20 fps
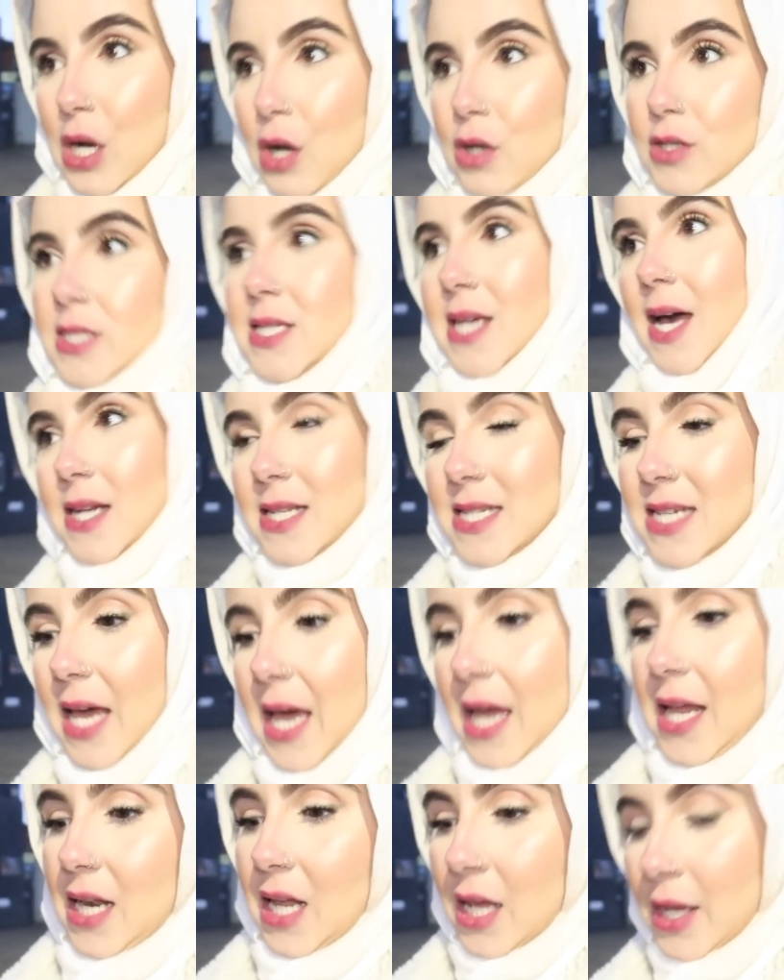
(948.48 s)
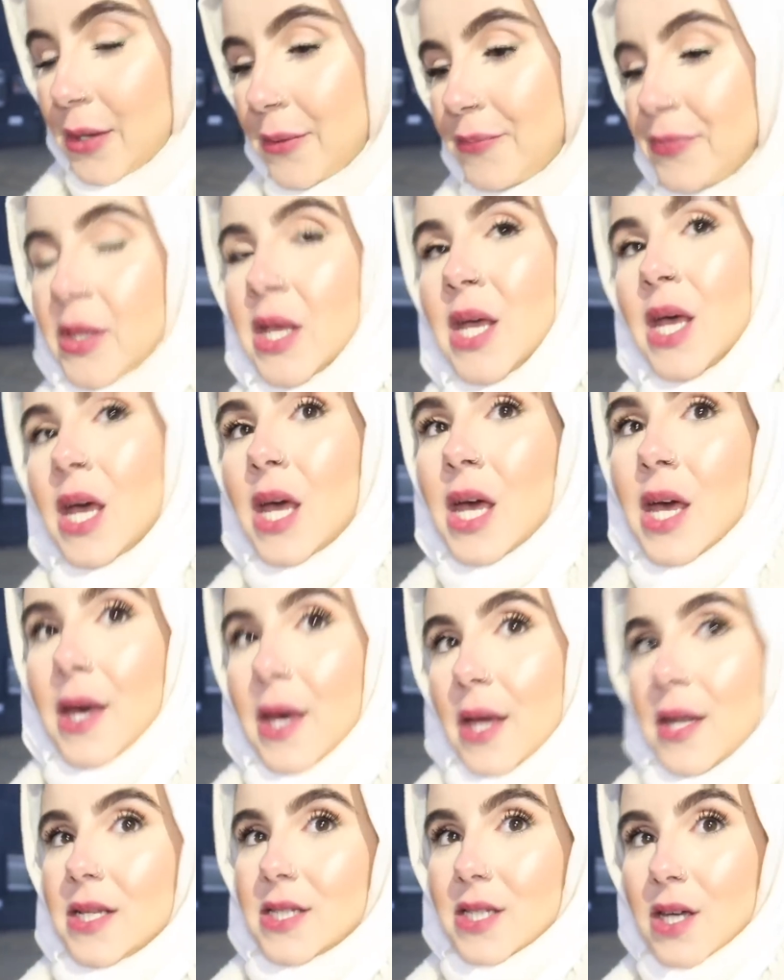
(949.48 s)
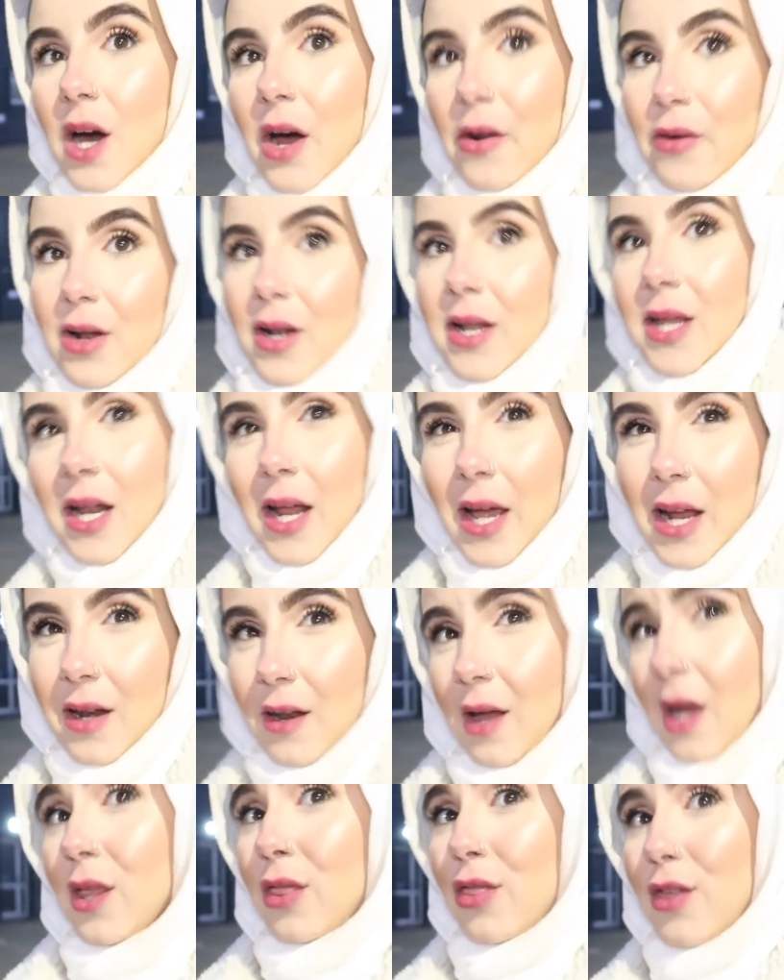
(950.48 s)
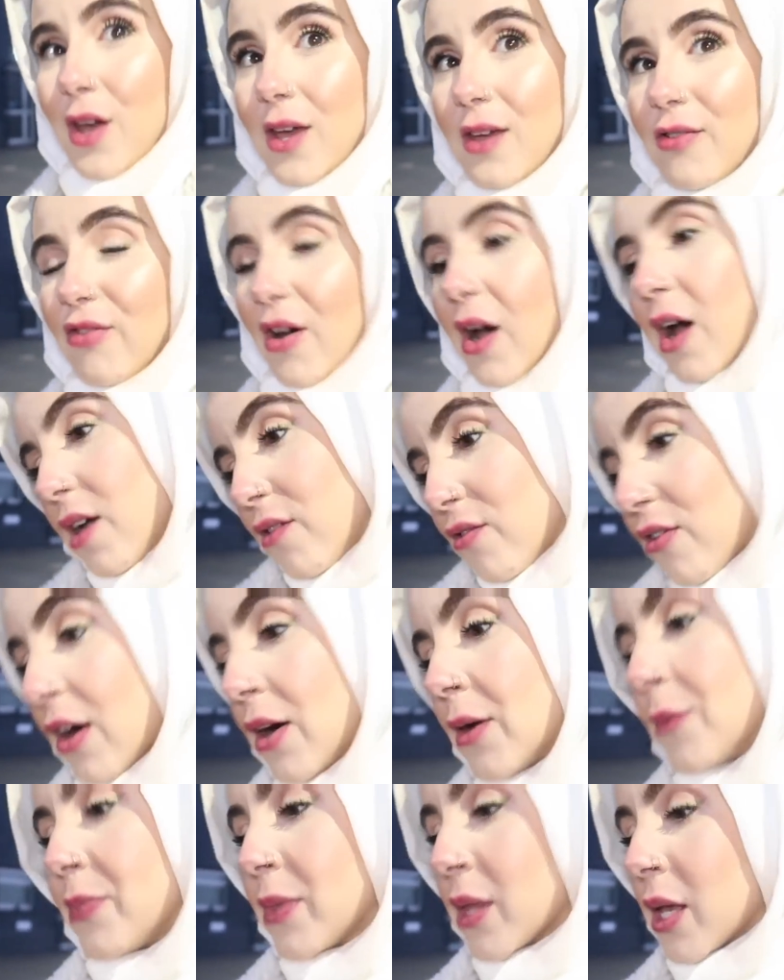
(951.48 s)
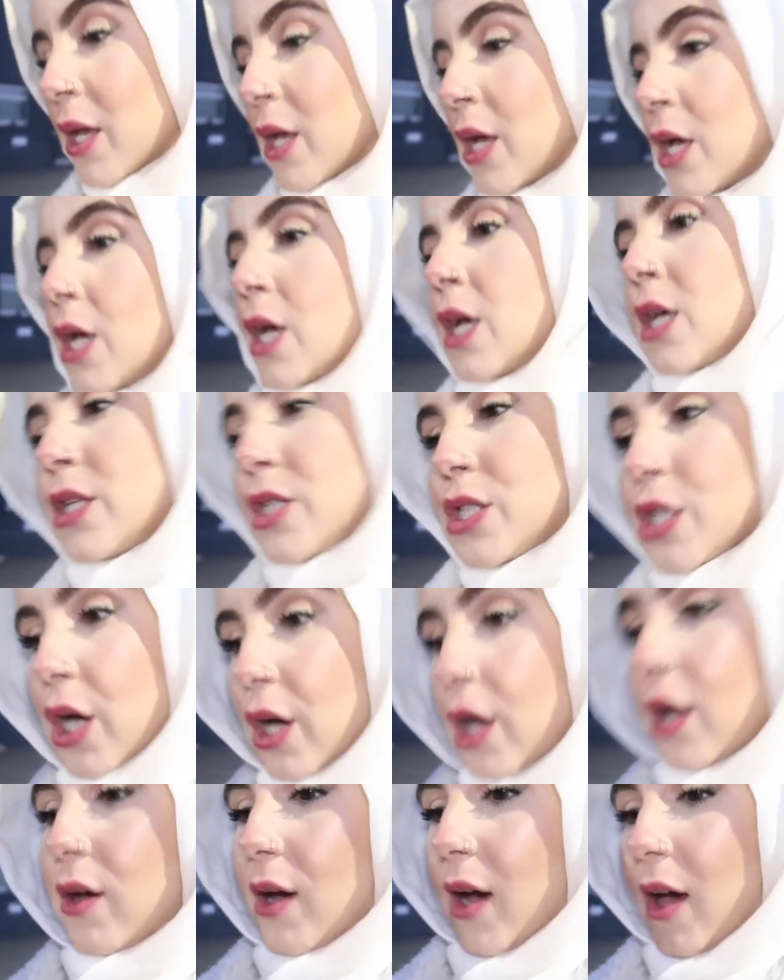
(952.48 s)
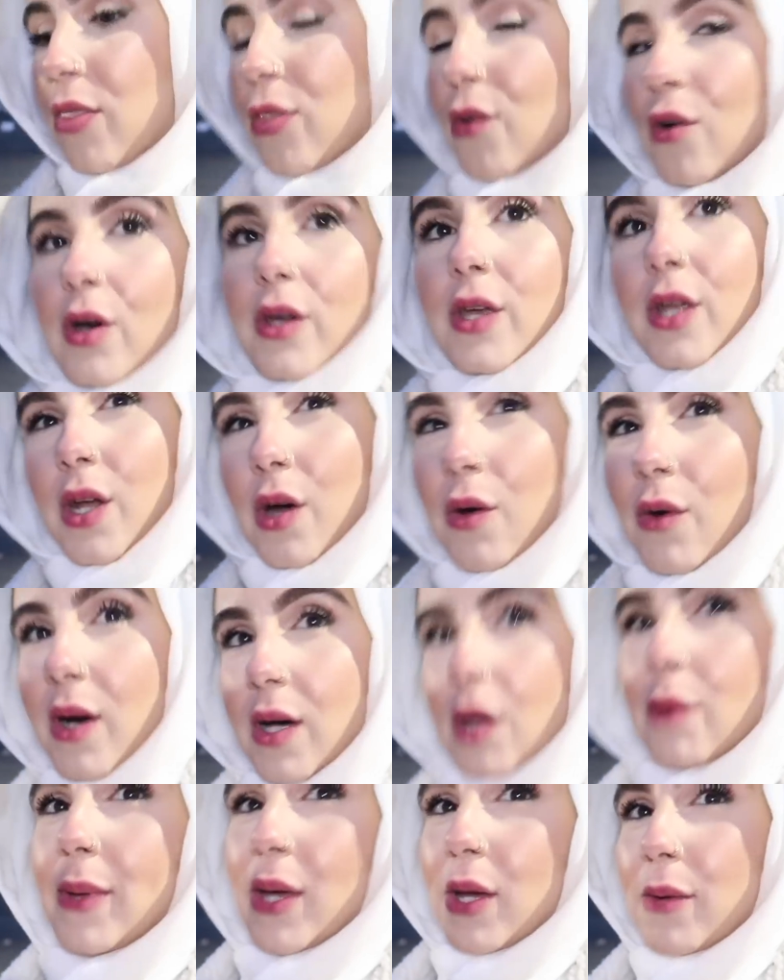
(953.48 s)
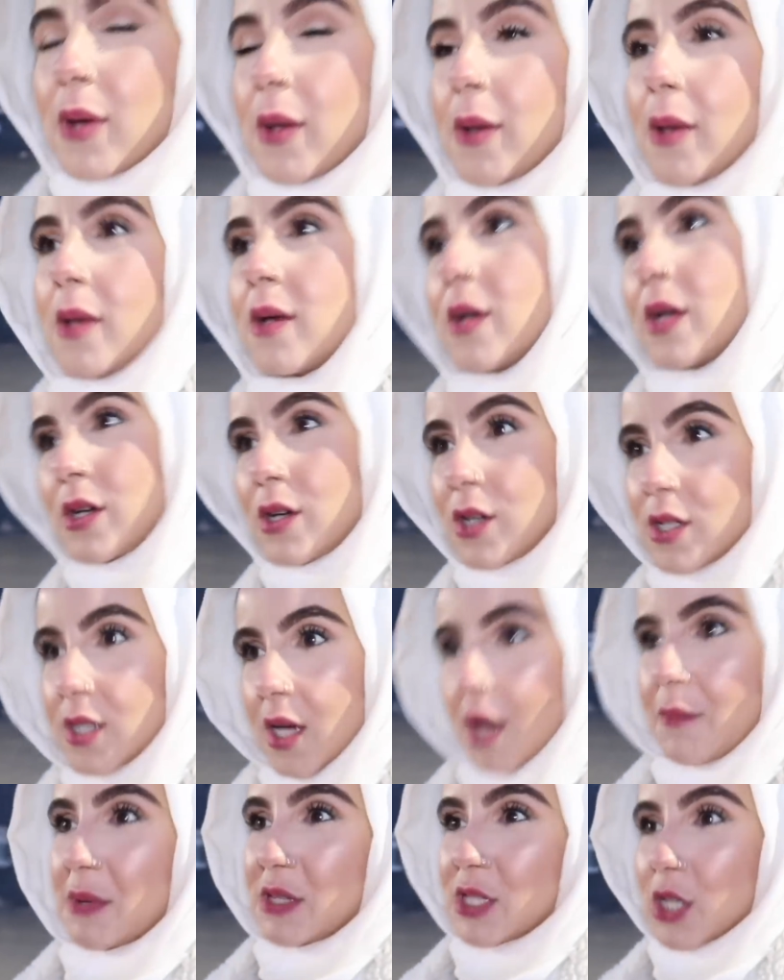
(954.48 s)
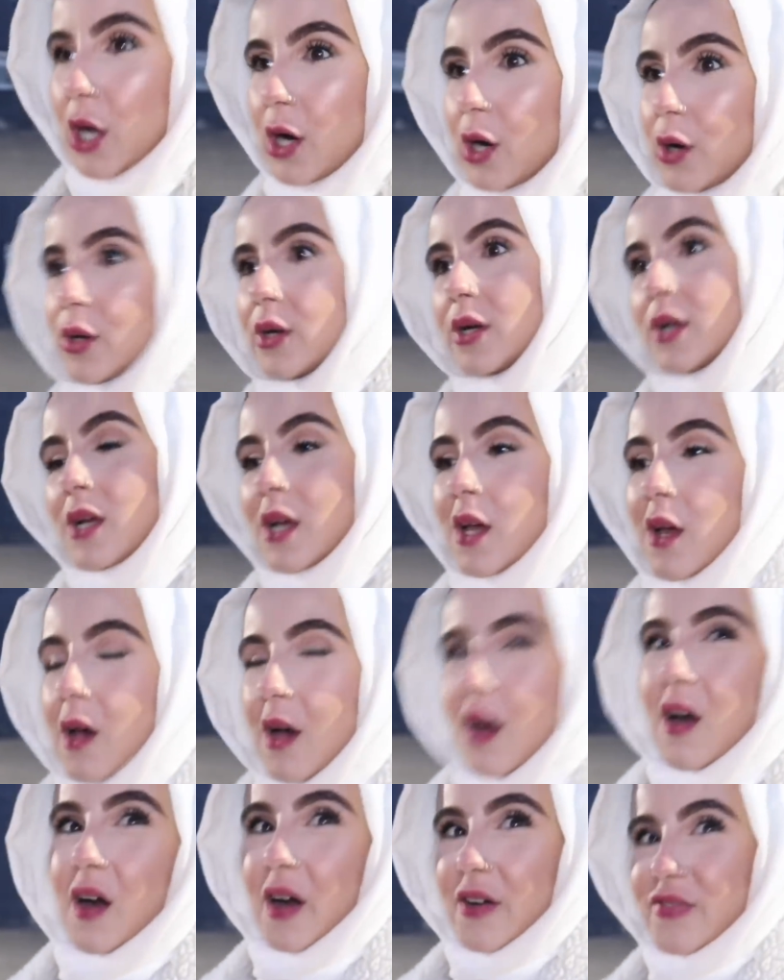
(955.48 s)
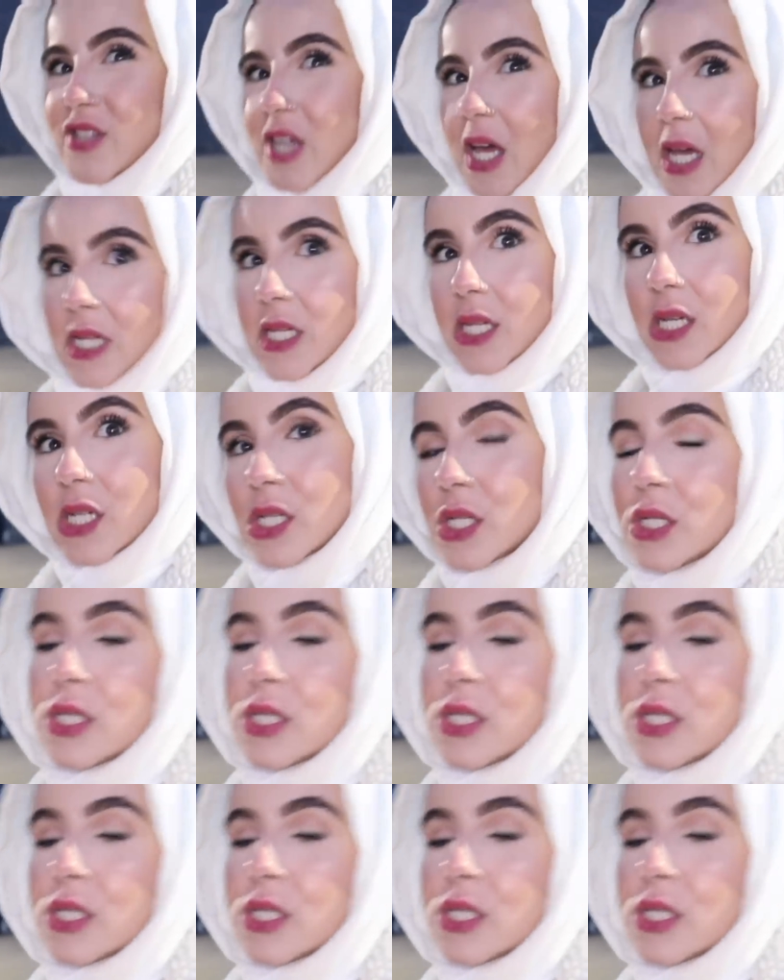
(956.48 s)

closes at ten and it's currently like nine thirty-five. So I thought, you know what, it'll be a good timing to go. Half dead.